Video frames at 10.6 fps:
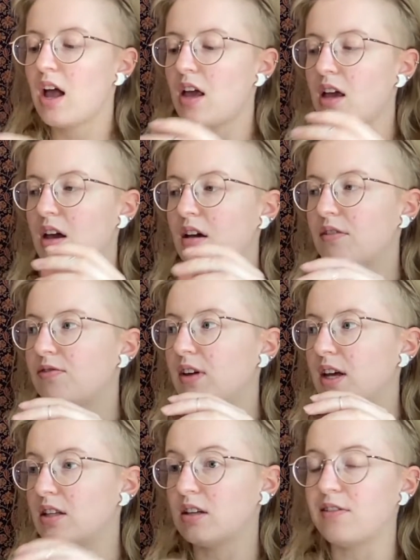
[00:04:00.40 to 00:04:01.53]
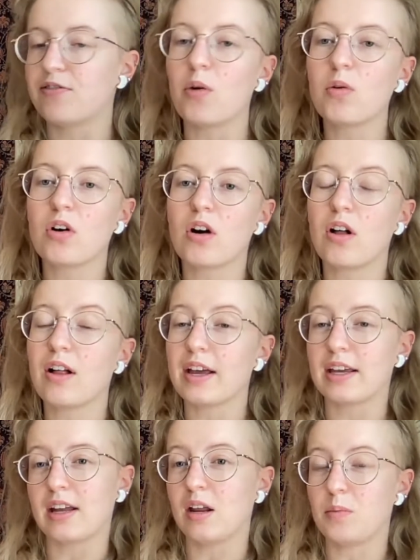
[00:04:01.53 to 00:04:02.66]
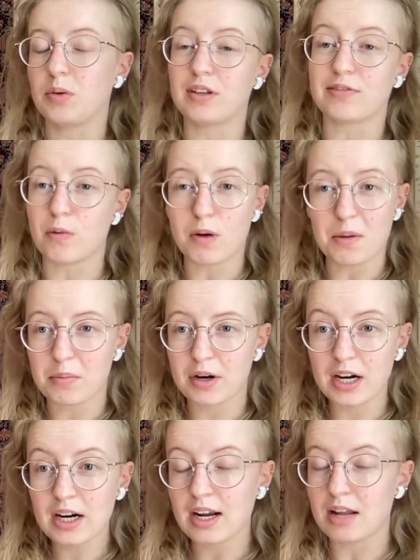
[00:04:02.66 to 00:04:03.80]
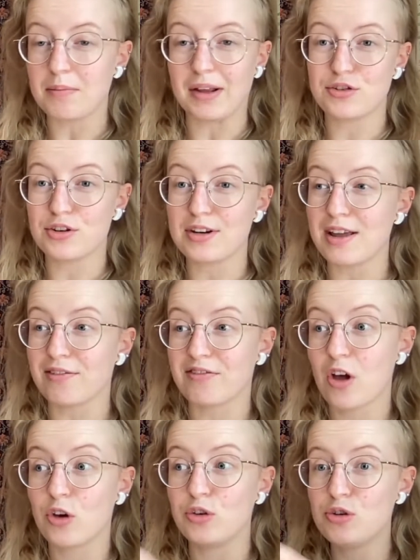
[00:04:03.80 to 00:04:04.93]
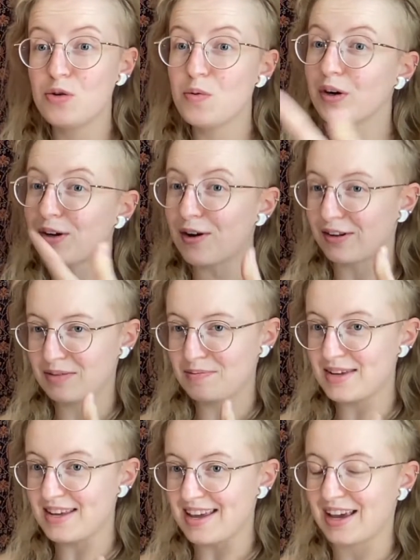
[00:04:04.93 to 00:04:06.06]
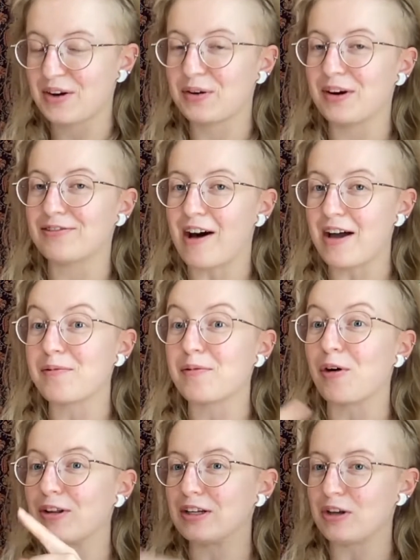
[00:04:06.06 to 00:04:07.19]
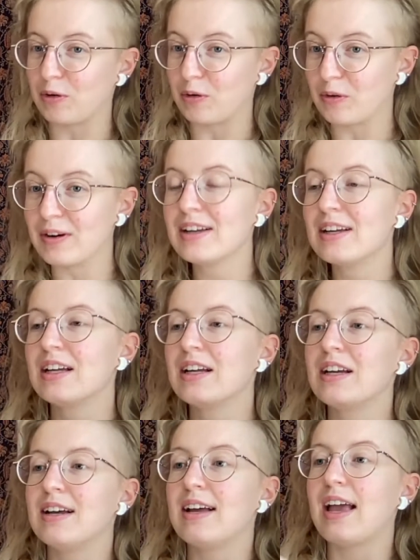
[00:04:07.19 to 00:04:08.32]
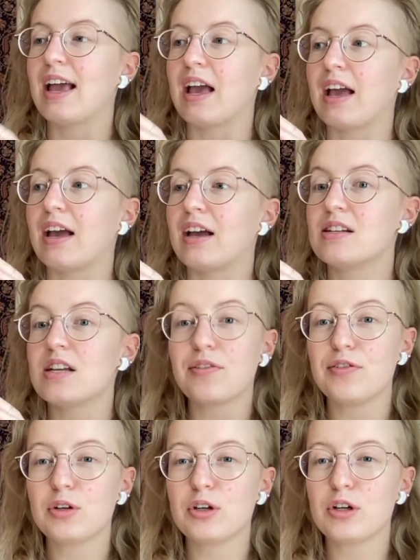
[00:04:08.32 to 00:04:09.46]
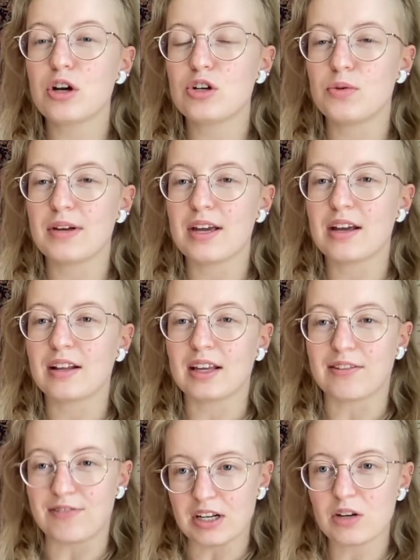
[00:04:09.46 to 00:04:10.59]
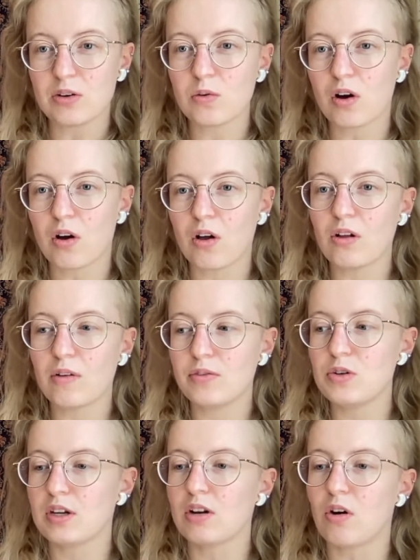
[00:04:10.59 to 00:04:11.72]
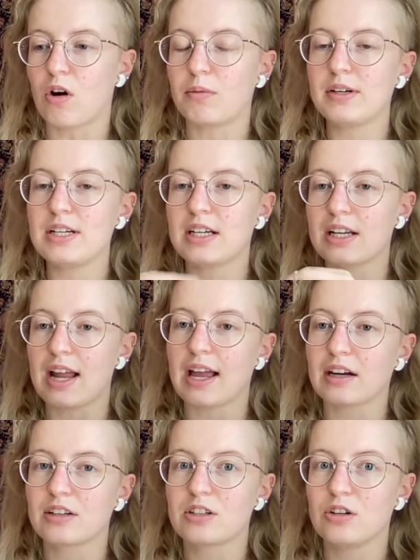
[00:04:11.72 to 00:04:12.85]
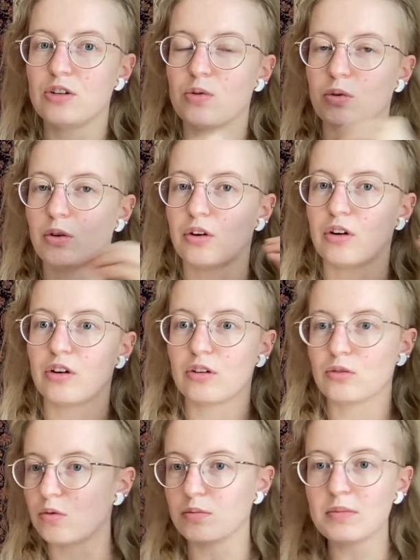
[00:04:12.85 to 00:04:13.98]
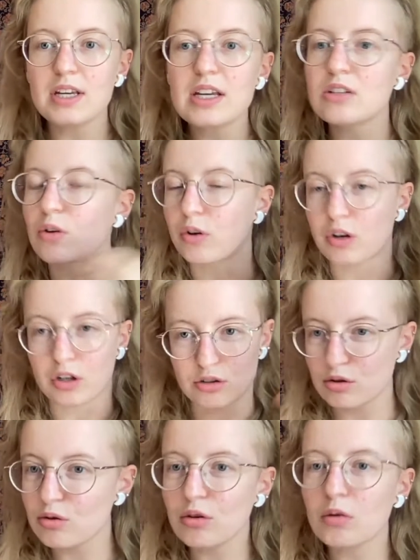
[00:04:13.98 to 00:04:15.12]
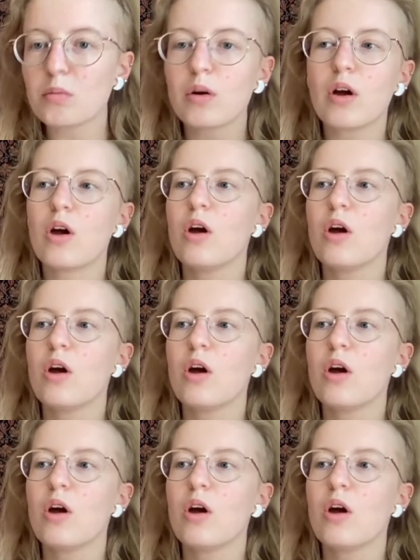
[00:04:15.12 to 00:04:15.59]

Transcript: If it's a phone call, I can input the phone number and mention if you are calling me or if I'm calling you. And if you're doing like a video call, you can already connect your Google Meet or your Zoom